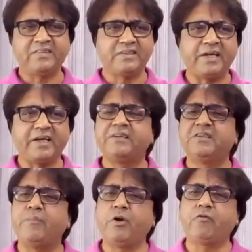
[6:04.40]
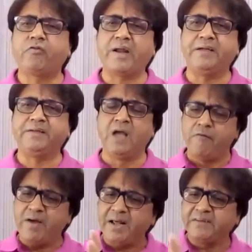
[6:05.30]
Let's take an example of courage.
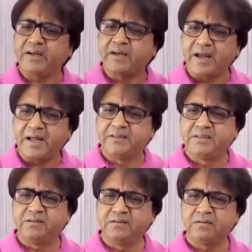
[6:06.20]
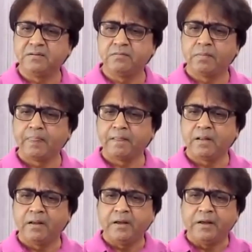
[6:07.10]
When I say courage,
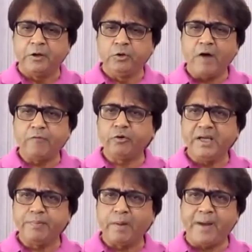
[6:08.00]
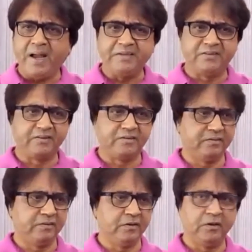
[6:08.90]
you have to keep a
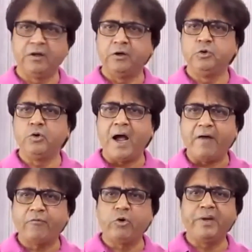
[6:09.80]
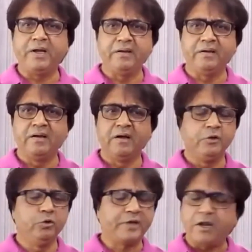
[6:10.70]
balance.
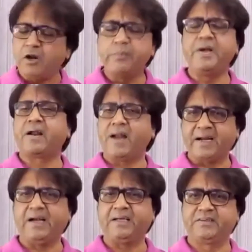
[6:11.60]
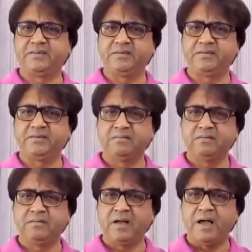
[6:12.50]
You cannot be a reckless.
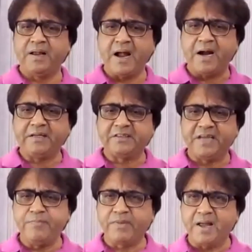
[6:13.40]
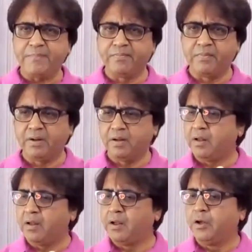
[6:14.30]
And at the same time,
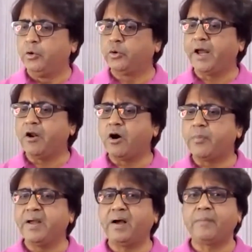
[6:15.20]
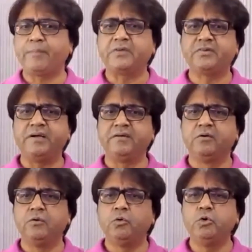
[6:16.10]
you cannot be a
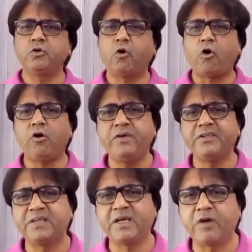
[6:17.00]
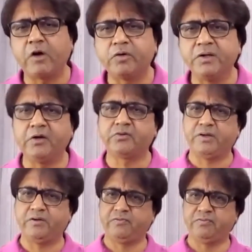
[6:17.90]
person who is always self-doubting
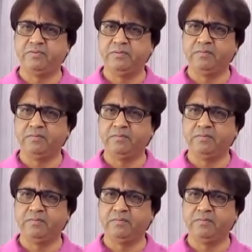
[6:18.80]
yourself.